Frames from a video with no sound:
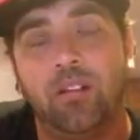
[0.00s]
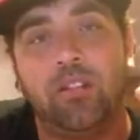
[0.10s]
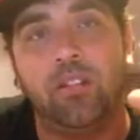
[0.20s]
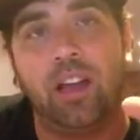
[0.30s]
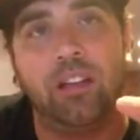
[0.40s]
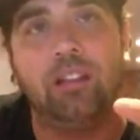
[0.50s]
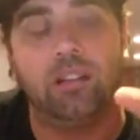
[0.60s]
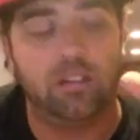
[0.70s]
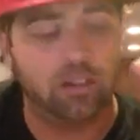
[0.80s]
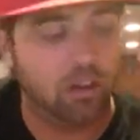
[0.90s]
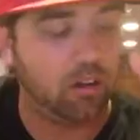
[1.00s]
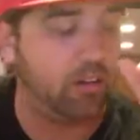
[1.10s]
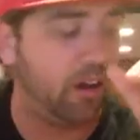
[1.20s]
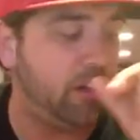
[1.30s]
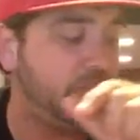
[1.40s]
I've even gotten an
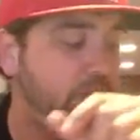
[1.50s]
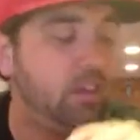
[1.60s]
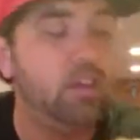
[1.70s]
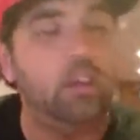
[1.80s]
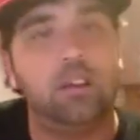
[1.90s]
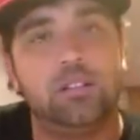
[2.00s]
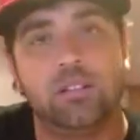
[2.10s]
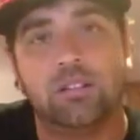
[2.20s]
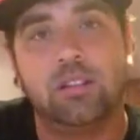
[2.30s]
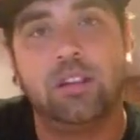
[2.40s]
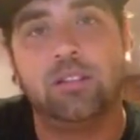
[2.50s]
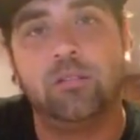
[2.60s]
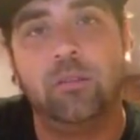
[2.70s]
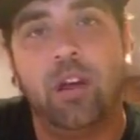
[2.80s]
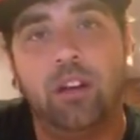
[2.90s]
autograph success
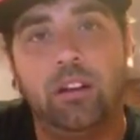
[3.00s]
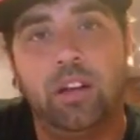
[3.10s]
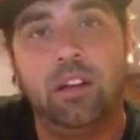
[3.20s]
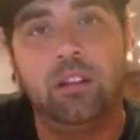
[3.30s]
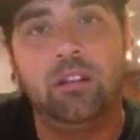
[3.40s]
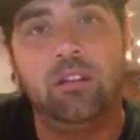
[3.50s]
from a hard-to-get